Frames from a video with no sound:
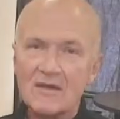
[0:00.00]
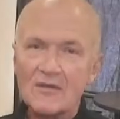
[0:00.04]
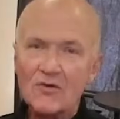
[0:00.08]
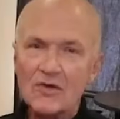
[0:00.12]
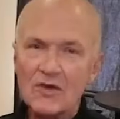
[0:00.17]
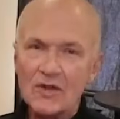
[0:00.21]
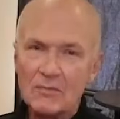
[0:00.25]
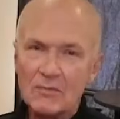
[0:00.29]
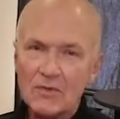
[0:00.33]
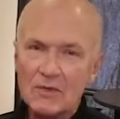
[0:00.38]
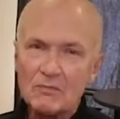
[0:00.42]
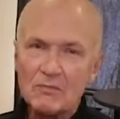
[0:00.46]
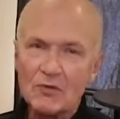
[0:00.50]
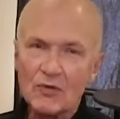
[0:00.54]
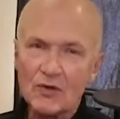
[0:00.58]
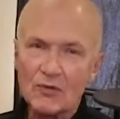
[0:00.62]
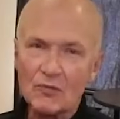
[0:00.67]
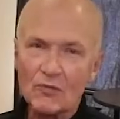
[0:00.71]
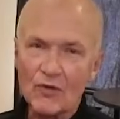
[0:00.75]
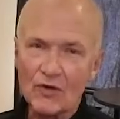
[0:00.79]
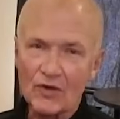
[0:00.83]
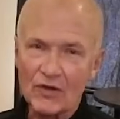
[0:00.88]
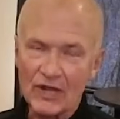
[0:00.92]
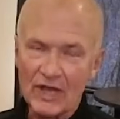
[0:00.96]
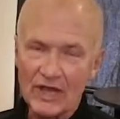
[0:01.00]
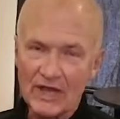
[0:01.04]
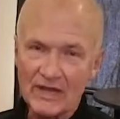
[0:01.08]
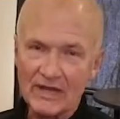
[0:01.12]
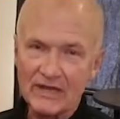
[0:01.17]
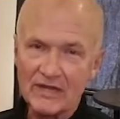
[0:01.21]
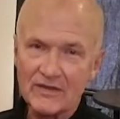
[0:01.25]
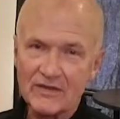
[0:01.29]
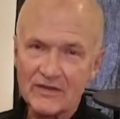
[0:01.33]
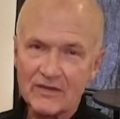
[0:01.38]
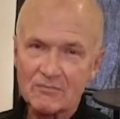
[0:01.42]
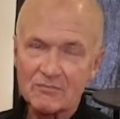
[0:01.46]
Well, let me put a word
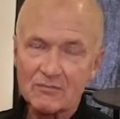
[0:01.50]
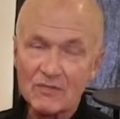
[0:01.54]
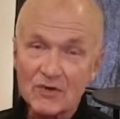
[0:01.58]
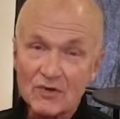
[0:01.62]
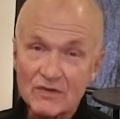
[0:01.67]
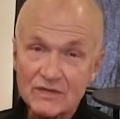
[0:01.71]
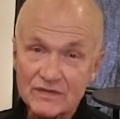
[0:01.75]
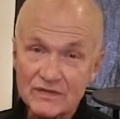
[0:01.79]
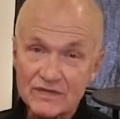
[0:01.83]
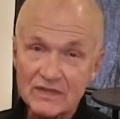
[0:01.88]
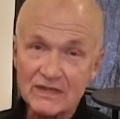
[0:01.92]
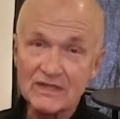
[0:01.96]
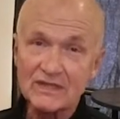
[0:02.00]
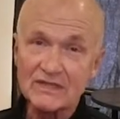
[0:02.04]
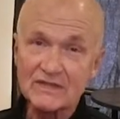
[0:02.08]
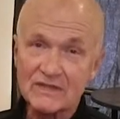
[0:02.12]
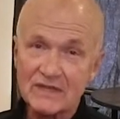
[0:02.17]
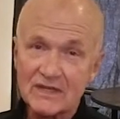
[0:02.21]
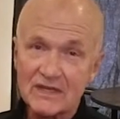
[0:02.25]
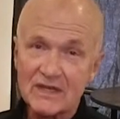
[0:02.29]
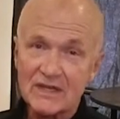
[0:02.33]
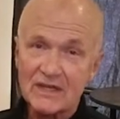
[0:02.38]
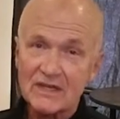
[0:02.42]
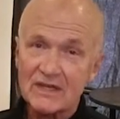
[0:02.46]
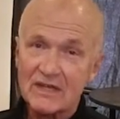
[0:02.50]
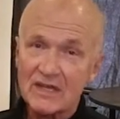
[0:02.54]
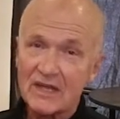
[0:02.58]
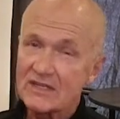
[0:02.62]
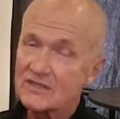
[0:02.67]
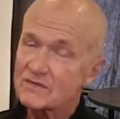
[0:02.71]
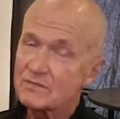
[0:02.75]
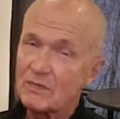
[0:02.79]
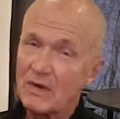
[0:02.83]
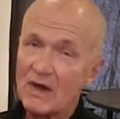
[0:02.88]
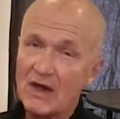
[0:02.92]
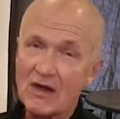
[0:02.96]
on it. Mercies.
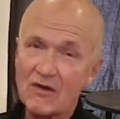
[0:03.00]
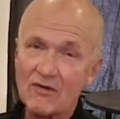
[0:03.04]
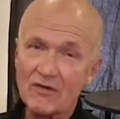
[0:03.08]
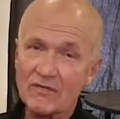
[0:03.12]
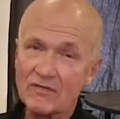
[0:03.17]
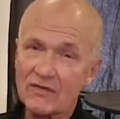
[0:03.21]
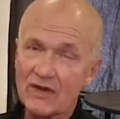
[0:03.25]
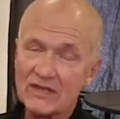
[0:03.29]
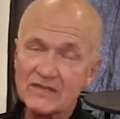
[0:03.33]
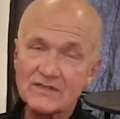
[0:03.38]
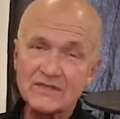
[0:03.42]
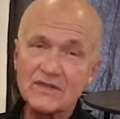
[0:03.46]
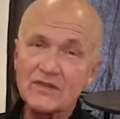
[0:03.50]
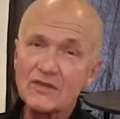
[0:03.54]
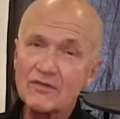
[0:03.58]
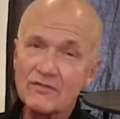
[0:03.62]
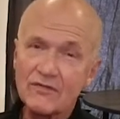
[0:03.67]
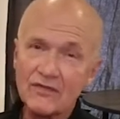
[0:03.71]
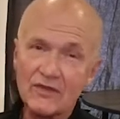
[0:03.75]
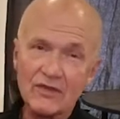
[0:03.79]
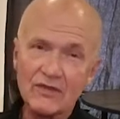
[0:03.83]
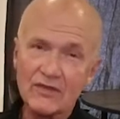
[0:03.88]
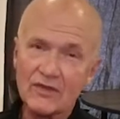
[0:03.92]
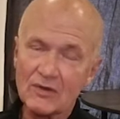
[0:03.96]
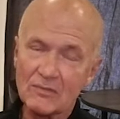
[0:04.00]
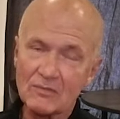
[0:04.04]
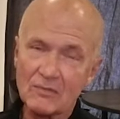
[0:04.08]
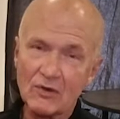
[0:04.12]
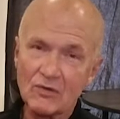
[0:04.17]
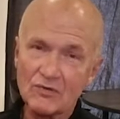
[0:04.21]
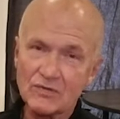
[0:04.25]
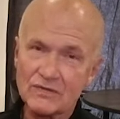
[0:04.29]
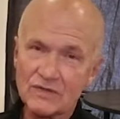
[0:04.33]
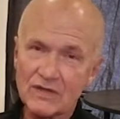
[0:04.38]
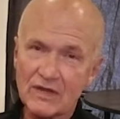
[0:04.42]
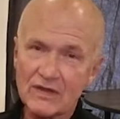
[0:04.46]
That's powerful. I still feel the
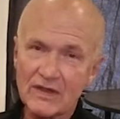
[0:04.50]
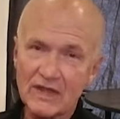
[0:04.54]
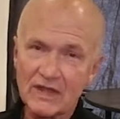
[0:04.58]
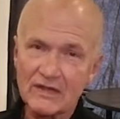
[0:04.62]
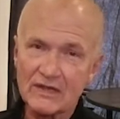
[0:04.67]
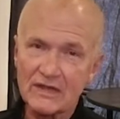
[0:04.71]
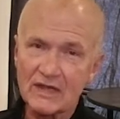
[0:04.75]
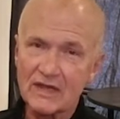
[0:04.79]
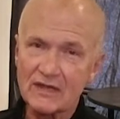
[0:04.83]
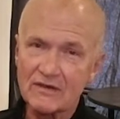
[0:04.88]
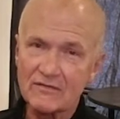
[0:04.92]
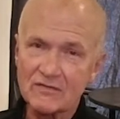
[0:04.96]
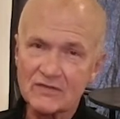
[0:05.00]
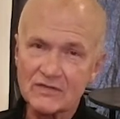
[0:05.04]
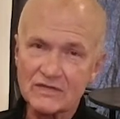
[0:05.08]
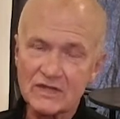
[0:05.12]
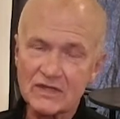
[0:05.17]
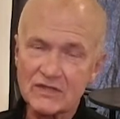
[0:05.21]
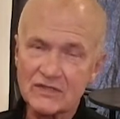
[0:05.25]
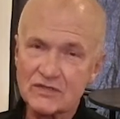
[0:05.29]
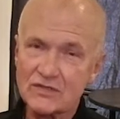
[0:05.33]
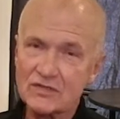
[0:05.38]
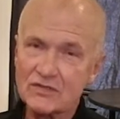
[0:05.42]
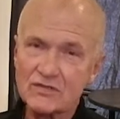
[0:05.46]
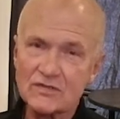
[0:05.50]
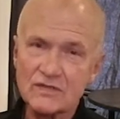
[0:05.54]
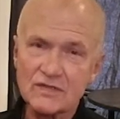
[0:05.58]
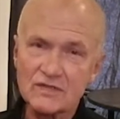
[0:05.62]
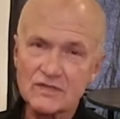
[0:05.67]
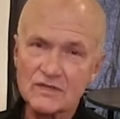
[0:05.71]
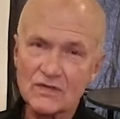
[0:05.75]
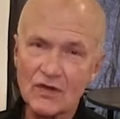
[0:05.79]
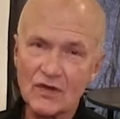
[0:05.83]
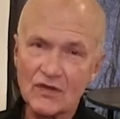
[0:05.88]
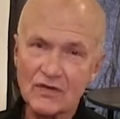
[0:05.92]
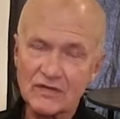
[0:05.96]
emotion of that conversation. You
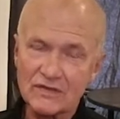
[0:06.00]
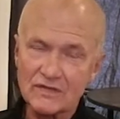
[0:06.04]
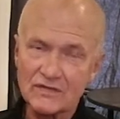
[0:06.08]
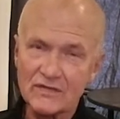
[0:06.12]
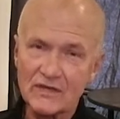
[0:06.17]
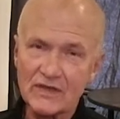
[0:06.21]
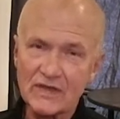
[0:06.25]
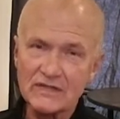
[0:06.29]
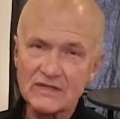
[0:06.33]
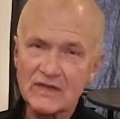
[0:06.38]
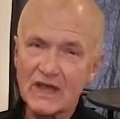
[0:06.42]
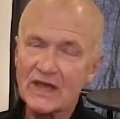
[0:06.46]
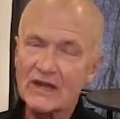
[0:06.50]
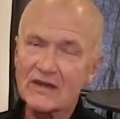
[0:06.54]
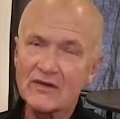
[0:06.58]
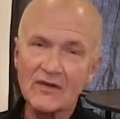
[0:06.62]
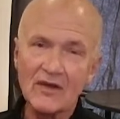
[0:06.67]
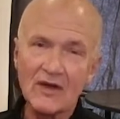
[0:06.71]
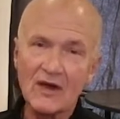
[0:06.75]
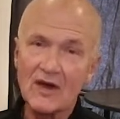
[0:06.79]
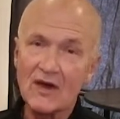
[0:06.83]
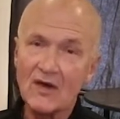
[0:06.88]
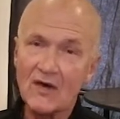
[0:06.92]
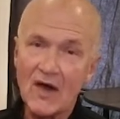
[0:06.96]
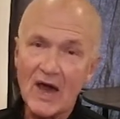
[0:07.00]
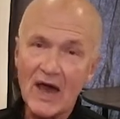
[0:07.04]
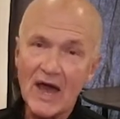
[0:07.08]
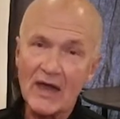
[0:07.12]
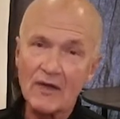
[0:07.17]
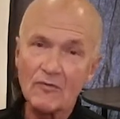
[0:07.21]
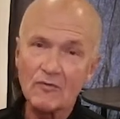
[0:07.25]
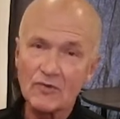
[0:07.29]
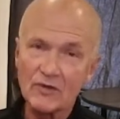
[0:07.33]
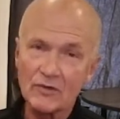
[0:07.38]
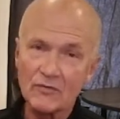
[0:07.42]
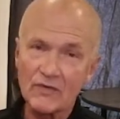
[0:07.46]
just saw his face. I don't know how
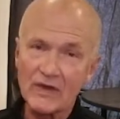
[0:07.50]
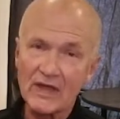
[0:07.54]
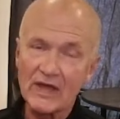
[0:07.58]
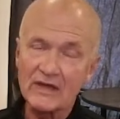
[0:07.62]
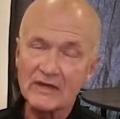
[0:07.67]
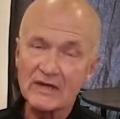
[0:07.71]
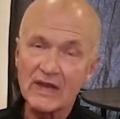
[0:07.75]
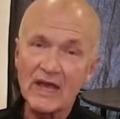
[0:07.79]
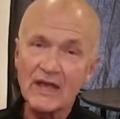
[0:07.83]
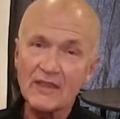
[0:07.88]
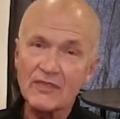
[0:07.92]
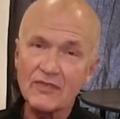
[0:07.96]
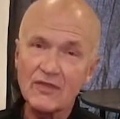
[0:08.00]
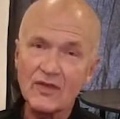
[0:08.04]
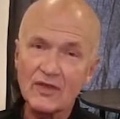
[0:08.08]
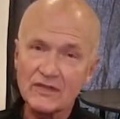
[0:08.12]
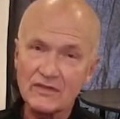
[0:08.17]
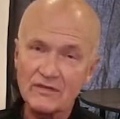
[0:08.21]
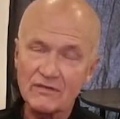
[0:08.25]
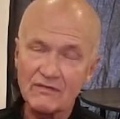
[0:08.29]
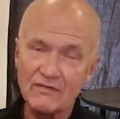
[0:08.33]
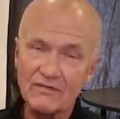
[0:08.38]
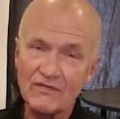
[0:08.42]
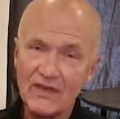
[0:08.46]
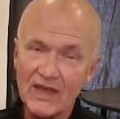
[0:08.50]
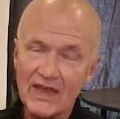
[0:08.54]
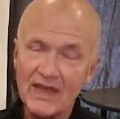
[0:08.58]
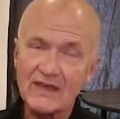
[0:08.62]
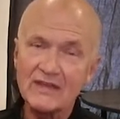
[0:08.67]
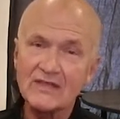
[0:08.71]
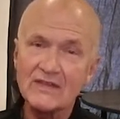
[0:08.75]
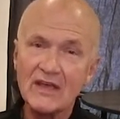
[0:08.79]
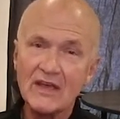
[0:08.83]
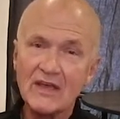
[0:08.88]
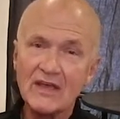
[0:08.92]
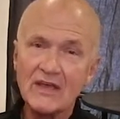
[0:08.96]
I would react. I thought the
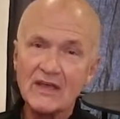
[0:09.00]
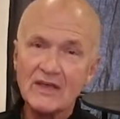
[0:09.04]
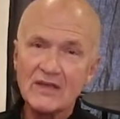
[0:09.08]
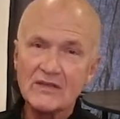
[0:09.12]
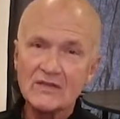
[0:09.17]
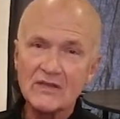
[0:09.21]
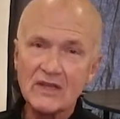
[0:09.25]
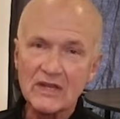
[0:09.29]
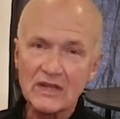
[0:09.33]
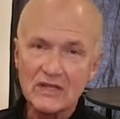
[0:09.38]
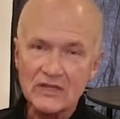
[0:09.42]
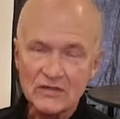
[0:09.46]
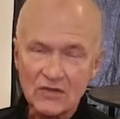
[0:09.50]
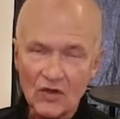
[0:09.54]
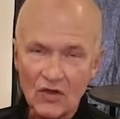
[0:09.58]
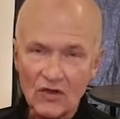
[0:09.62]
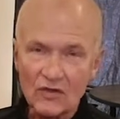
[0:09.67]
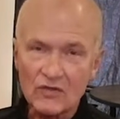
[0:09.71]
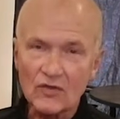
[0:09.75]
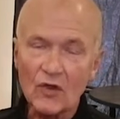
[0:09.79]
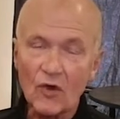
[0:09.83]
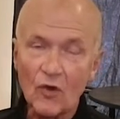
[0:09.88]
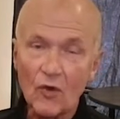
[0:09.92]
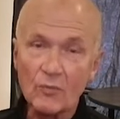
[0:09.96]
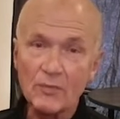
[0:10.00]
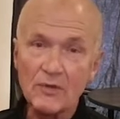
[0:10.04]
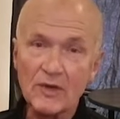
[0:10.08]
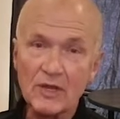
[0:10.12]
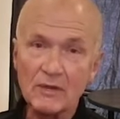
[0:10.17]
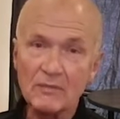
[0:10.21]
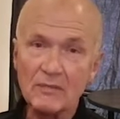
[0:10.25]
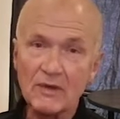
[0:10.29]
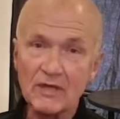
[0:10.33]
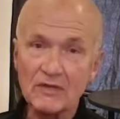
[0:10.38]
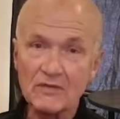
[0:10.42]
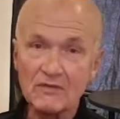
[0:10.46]
fact that he talked
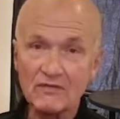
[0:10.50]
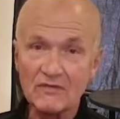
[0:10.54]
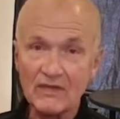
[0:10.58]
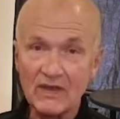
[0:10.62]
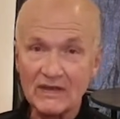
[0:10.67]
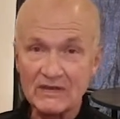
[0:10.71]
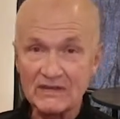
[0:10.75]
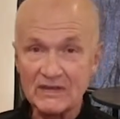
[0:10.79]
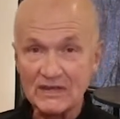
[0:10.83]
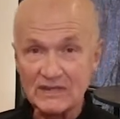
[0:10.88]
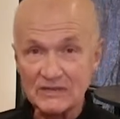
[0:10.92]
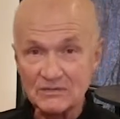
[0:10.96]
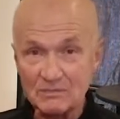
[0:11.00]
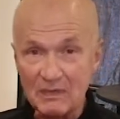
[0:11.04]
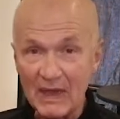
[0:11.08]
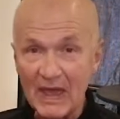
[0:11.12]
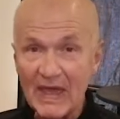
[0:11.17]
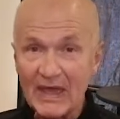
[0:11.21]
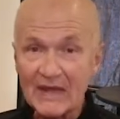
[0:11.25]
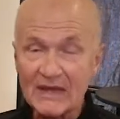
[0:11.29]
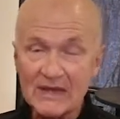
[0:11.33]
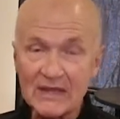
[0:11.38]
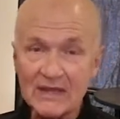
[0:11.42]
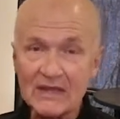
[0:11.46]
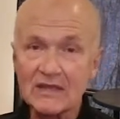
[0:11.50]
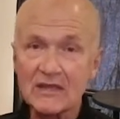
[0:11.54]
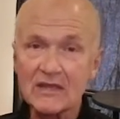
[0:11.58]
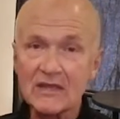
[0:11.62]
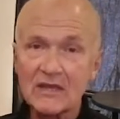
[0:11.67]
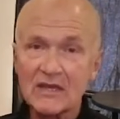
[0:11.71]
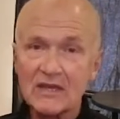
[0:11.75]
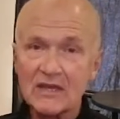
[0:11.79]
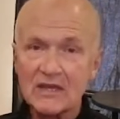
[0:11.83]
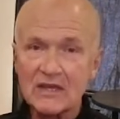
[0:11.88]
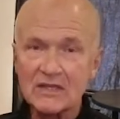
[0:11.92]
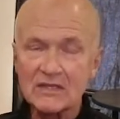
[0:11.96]
openly about the fact that he's battling,
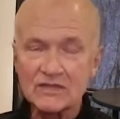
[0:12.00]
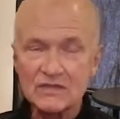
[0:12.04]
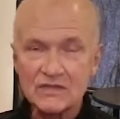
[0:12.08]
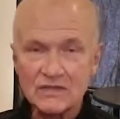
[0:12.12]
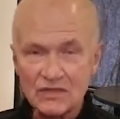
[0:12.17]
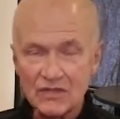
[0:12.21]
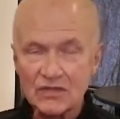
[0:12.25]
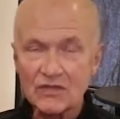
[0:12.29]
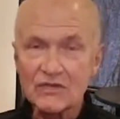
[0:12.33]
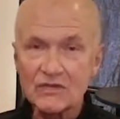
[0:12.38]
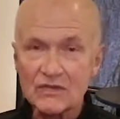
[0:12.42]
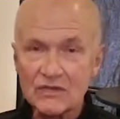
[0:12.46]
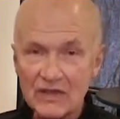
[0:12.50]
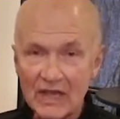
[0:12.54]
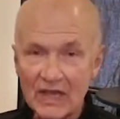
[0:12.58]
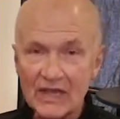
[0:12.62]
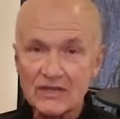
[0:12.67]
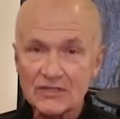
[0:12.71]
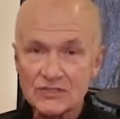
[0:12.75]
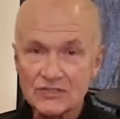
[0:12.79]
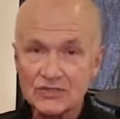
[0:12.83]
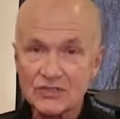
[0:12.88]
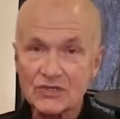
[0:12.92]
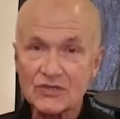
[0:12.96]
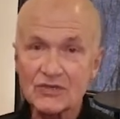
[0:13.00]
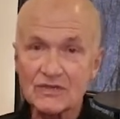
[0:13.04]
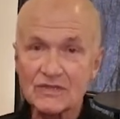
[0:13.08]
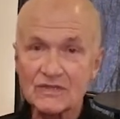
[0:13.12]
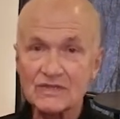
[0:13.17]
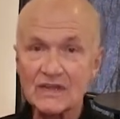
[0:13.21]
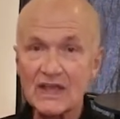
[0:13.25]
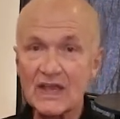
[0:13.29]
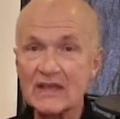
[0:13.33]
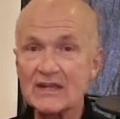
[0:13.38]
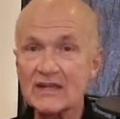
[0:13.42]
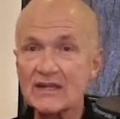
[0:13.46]
he still is not sure
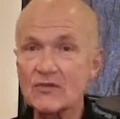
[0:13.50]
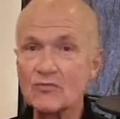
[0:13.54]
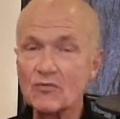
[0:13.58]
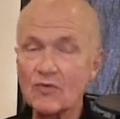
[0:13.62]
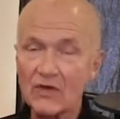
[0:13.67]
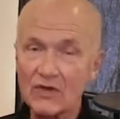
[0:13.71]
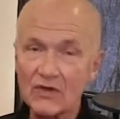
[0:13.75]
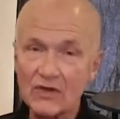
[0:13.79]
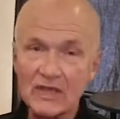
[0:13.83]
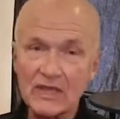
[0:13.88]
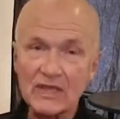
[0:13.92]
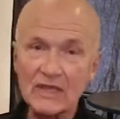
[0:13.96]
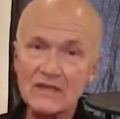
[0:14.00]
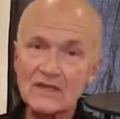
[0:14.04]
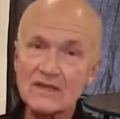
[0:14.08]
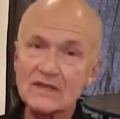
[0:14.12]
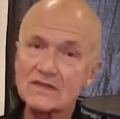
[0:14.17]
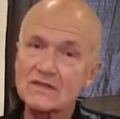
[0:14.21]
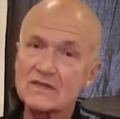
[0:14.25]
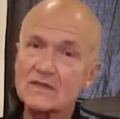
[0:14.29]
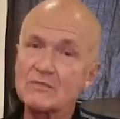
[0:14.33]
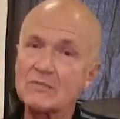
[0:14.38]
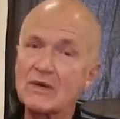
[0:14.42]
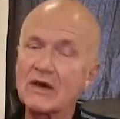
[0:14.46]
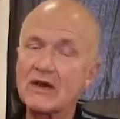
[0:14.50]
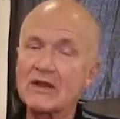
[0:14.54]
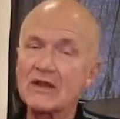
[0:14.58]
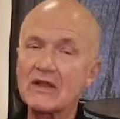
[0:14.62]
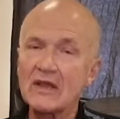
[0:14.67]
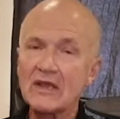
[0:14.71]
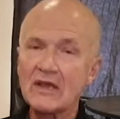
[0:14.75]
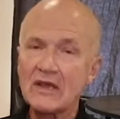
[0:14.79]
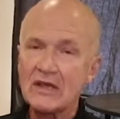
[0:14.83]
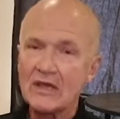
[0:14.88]
exactly where he is about